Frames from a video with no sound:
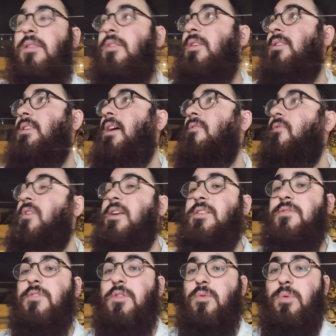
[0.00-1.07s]
The suffering
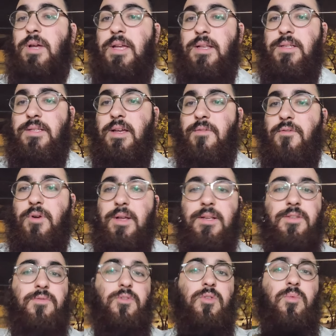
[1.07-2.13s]
is for the wicked. Suffering
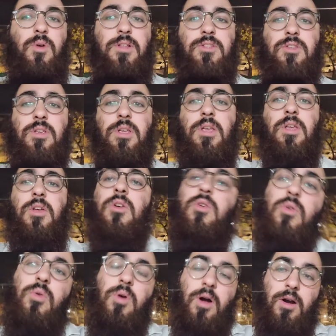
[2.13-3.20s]
is for the ones
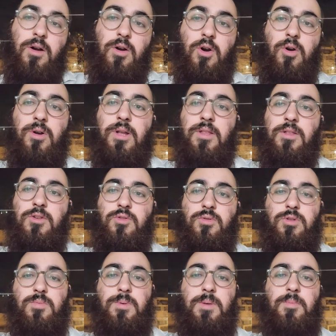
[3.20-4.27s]
who are hurting the
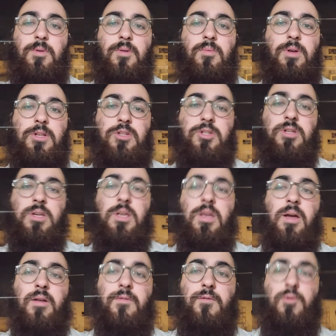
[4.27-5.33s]
Jewish people, which
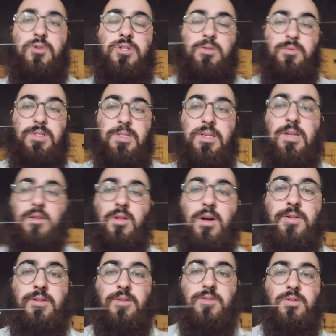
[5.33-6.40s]
unfortunately we see a
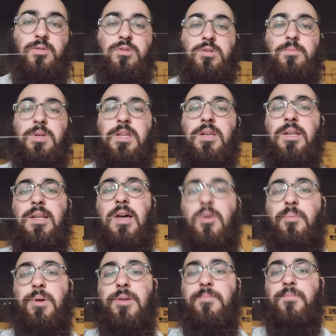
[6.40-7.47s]
lot on social media now.
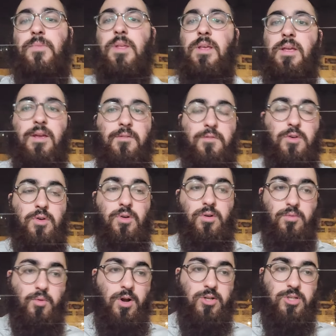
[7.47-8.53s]
But if
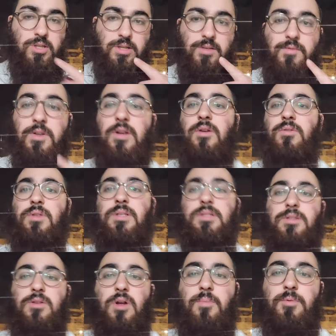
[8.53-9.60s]
you're watching this video, this
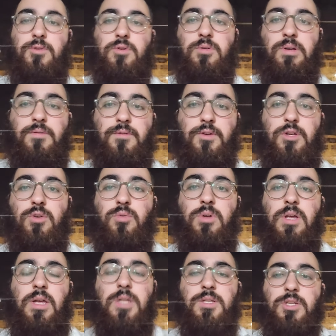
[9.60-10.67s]
is an opportunity for you
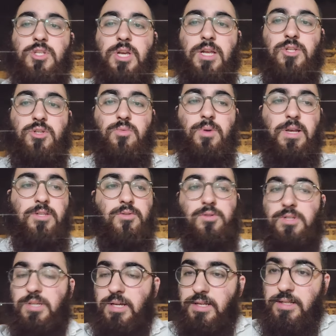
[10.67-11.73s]
to change your ways
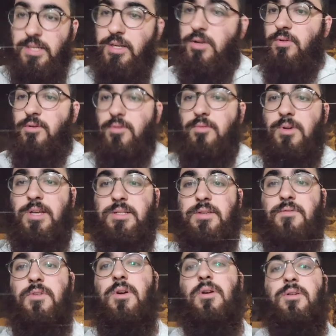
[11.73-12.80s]
or to continue your ways
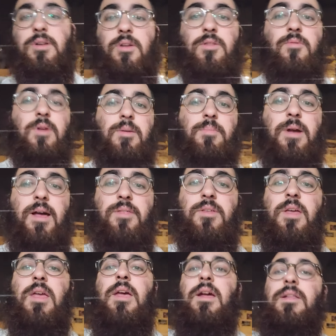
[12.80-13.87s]
if you're already on the right path.
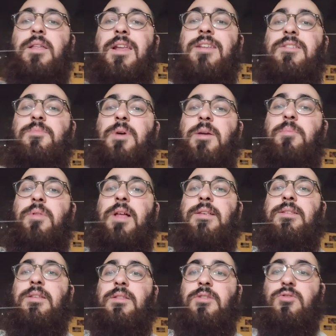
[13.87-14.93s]
And that is by
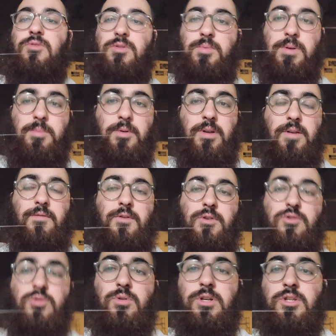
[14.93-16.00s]
blessing the Jewish people. And if you're
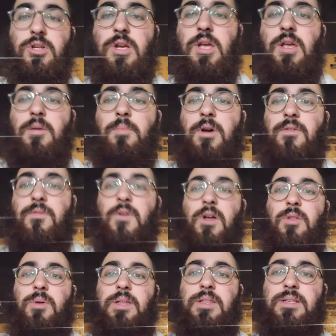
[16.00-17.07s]
Jewish, by
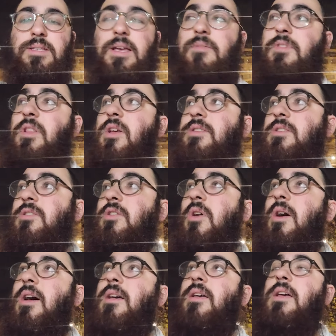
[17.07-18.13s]
following the seven laws of
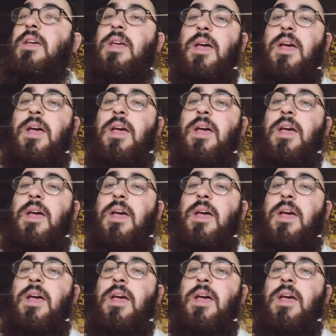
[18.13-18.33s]
Noah.